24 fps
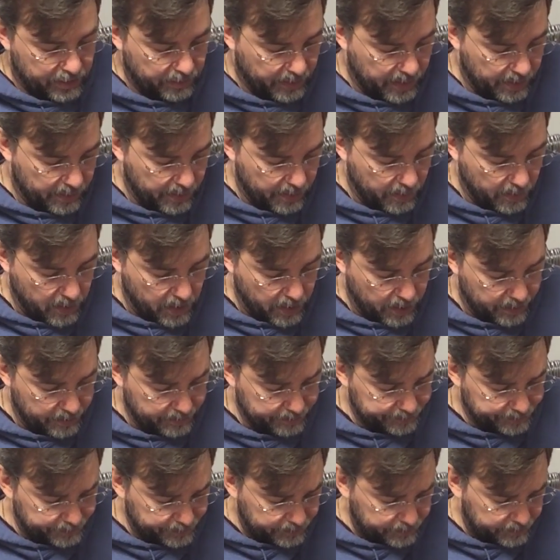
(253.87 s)
the way we want
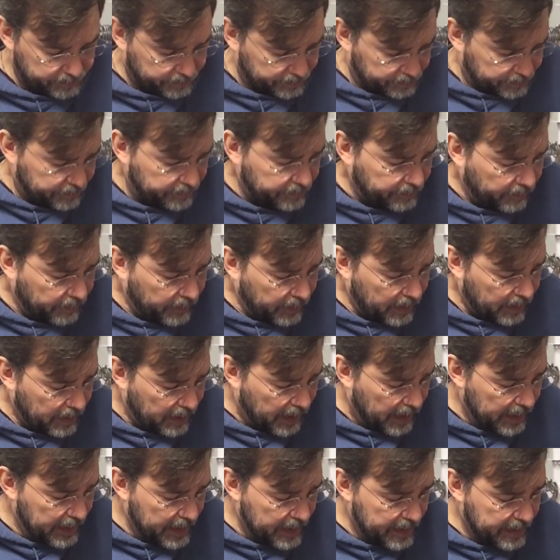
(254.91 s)
them,
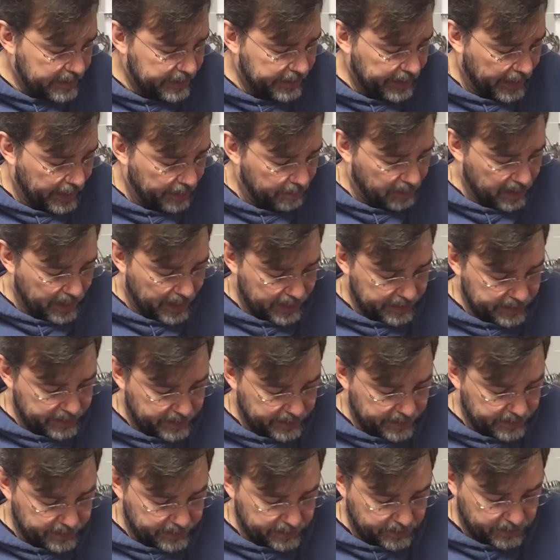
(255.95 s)
I need to sandblast
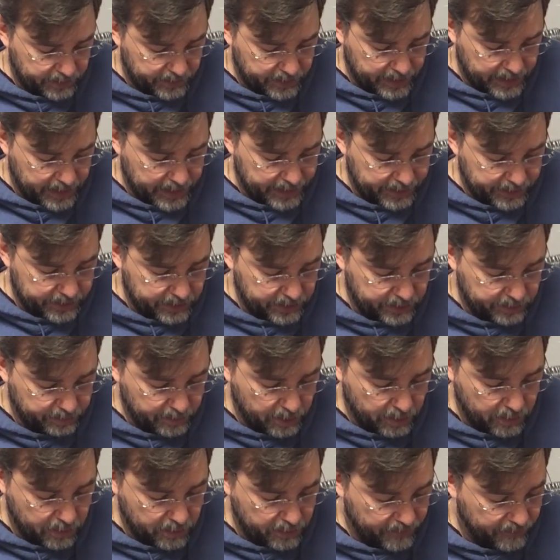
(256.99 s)
this to a nice
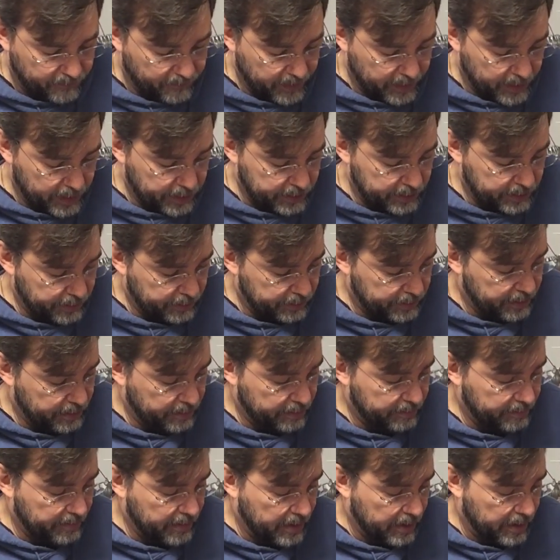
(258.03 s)
smooth finish. There's
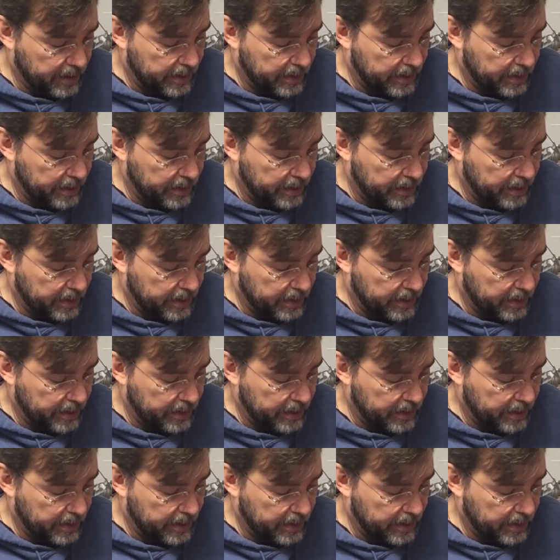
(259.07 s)
some